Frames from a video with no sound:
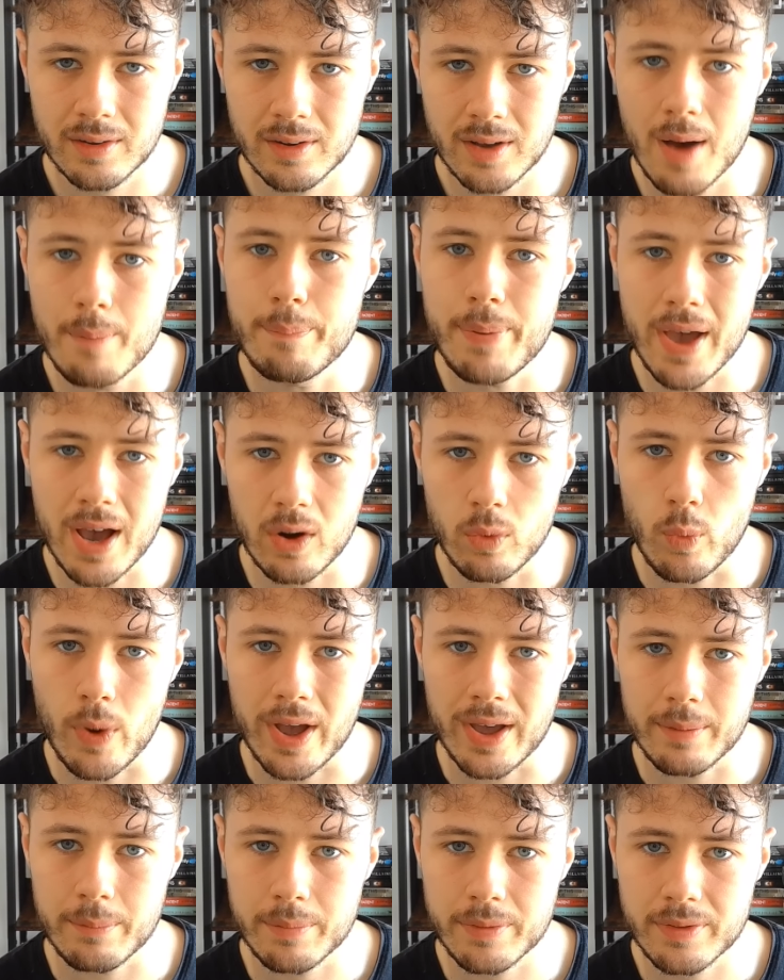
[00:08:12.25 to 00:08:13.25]
A bit of
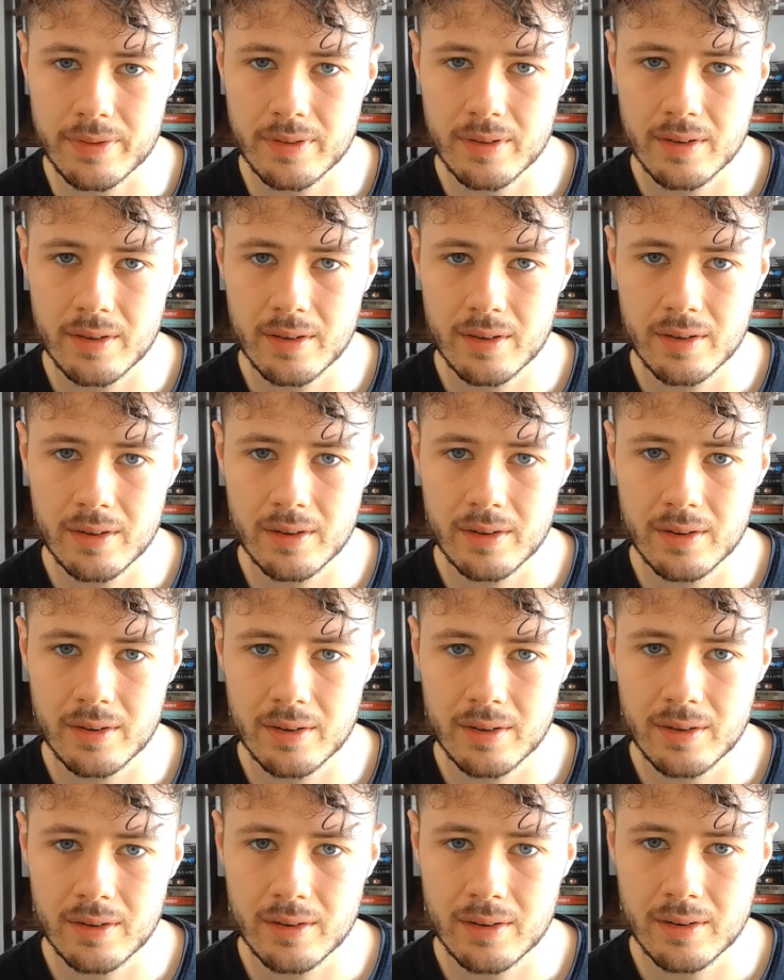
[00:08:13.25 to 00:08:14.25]
width.
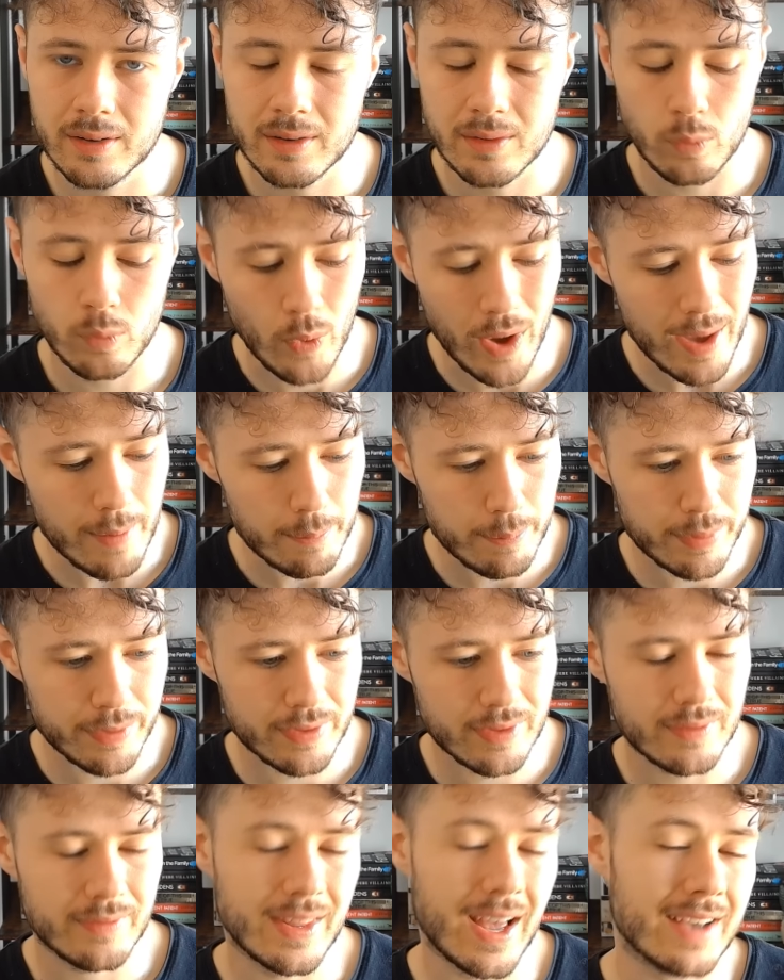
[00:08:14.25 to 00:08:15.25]

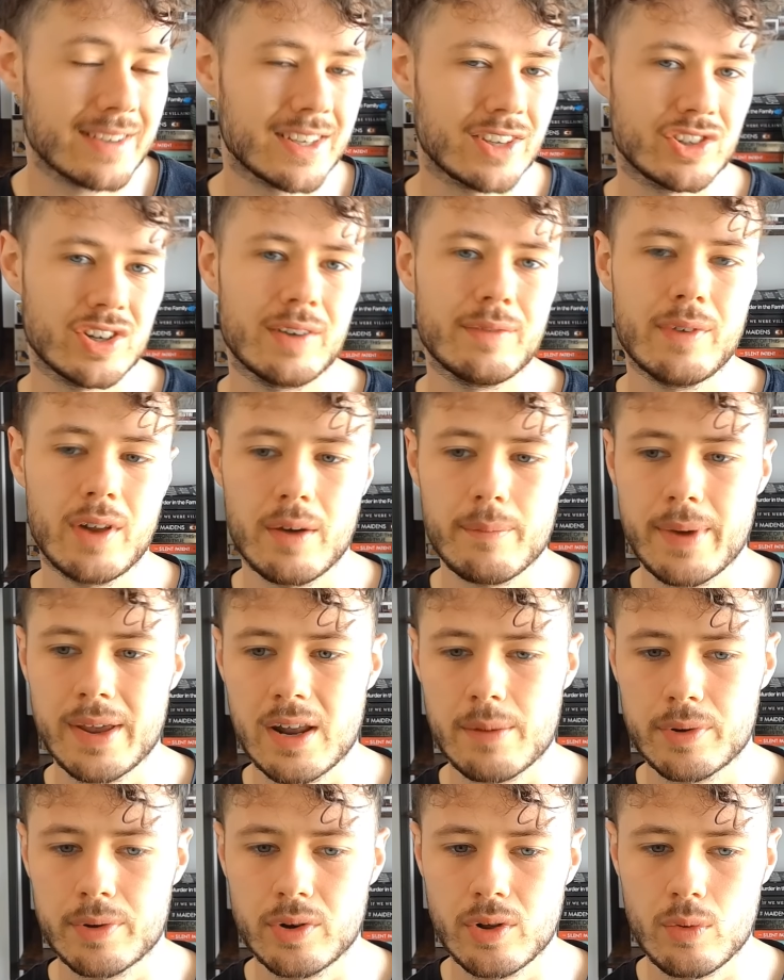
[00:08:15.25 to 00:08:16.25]
Width? That's actually, I've made
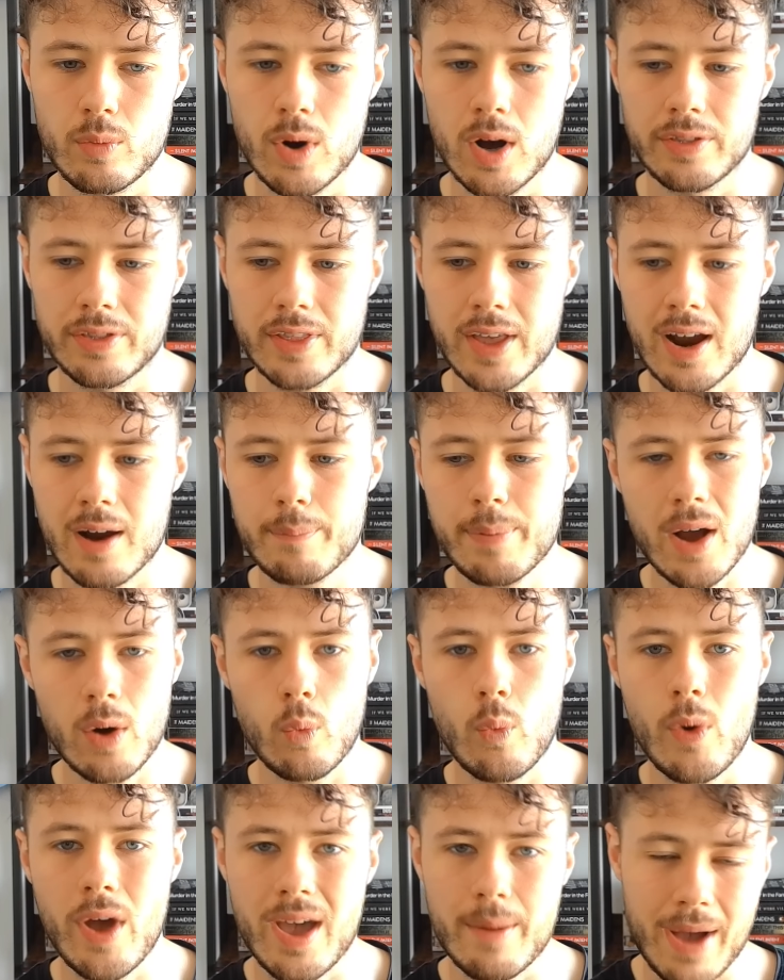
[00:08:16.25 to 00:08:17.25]
up a new word there. A bit
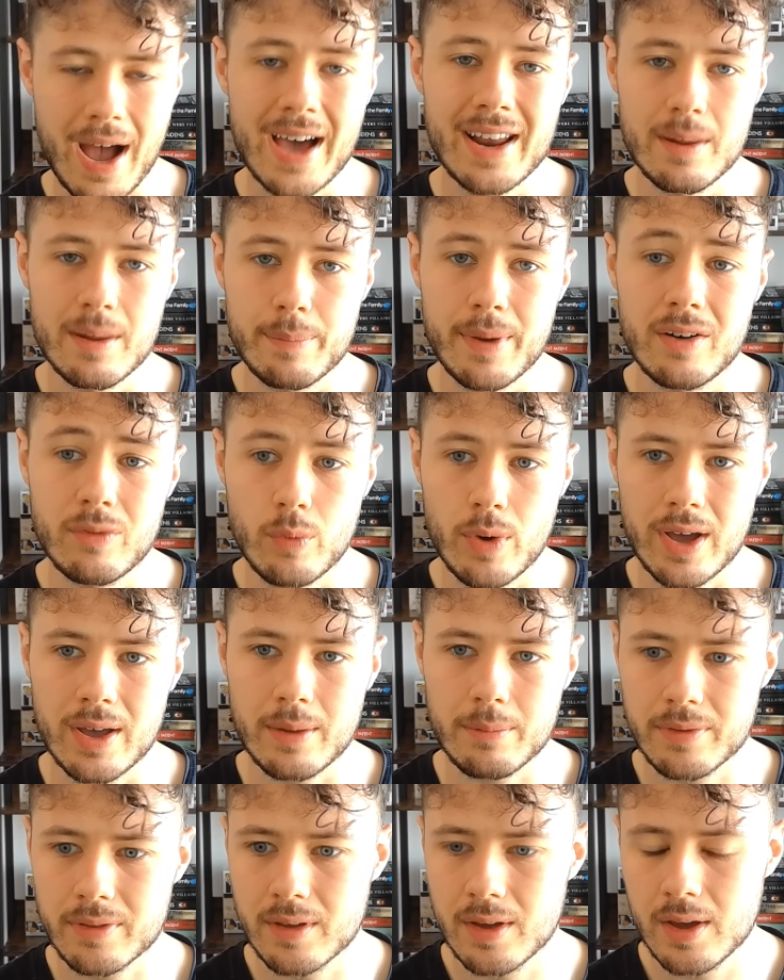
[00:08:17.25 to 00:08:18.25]
of whip and a bit of
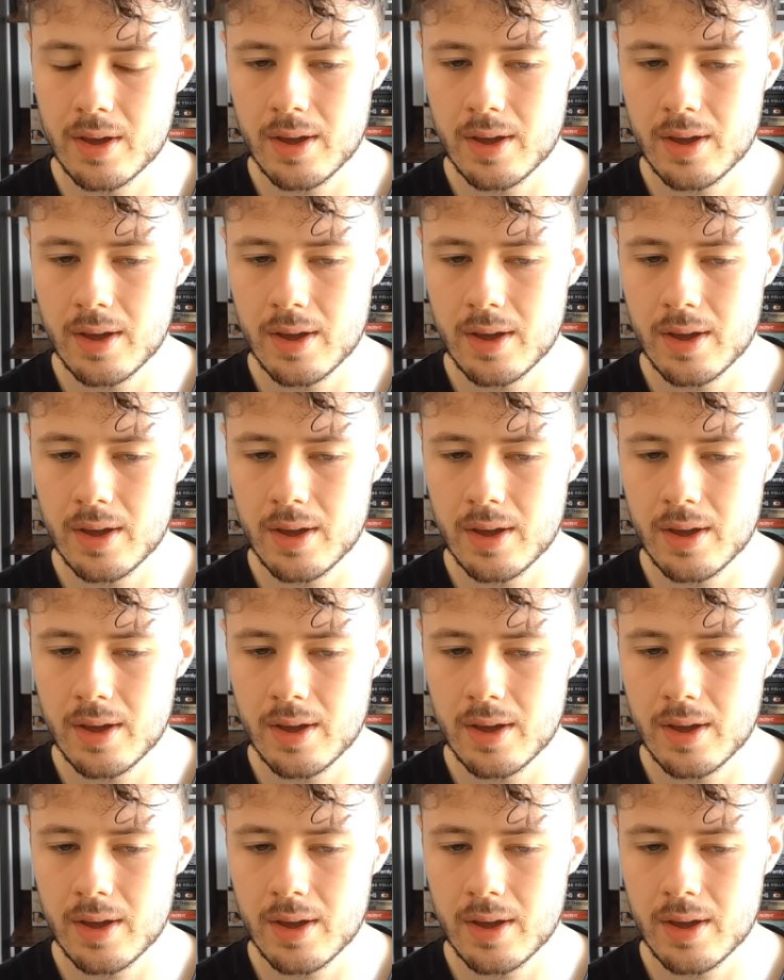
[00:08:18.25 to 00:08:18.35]
width.